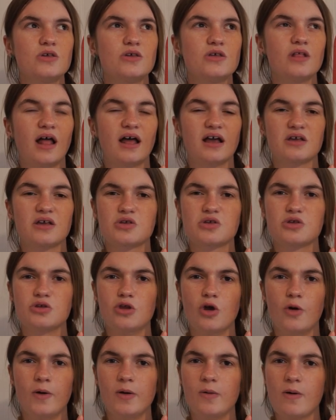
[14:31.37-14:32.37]
like
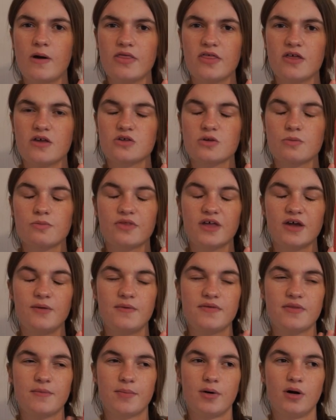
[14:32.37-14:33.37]
snowy weather something
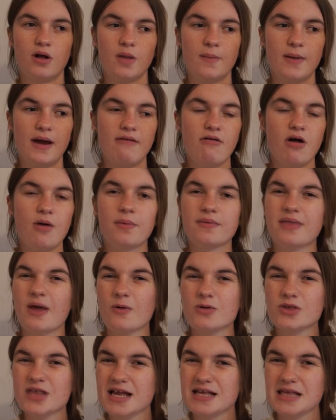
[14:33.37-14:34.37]
with a polar bear on, but that
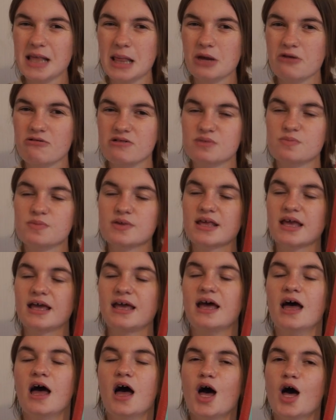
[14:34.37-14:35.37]
wasn't exactly Christmassy.
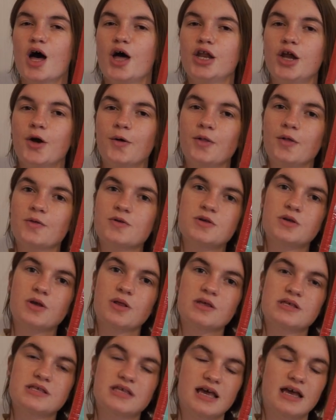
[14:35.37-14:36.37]
And now Lucy's only
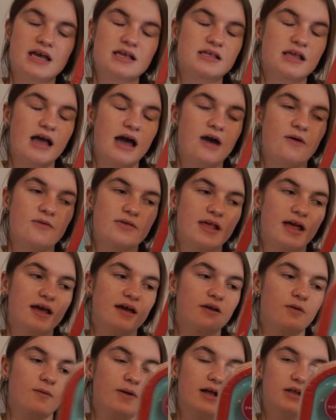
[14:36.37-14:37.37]
6, I was
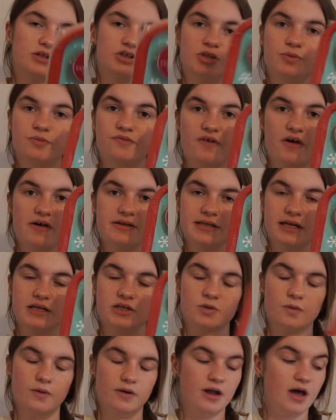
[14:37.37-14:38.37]
like, well, she'd prefer Santa
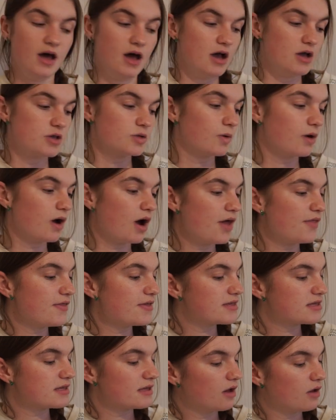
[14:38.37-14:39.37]
one. So I got
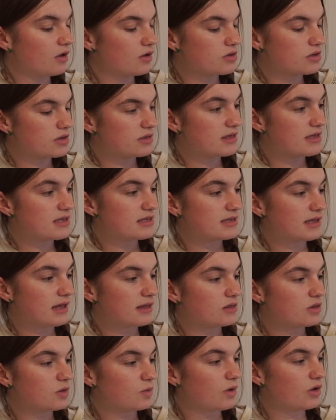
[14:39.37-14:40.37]
this
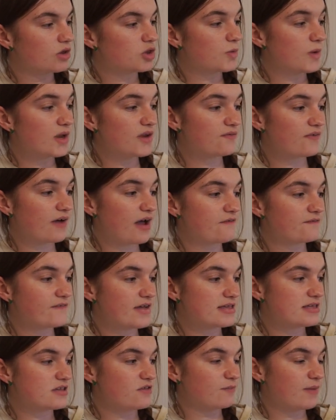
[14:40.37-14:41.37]
Santa one, 25
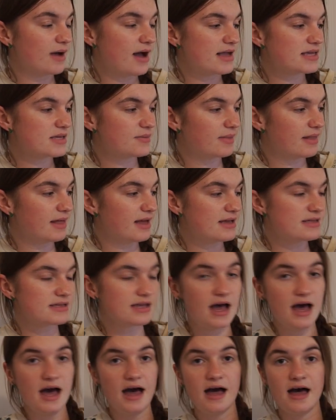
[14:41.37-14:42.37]
festive party plates,
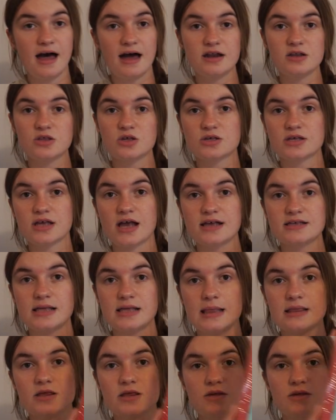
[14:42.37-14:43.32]
and it just has a little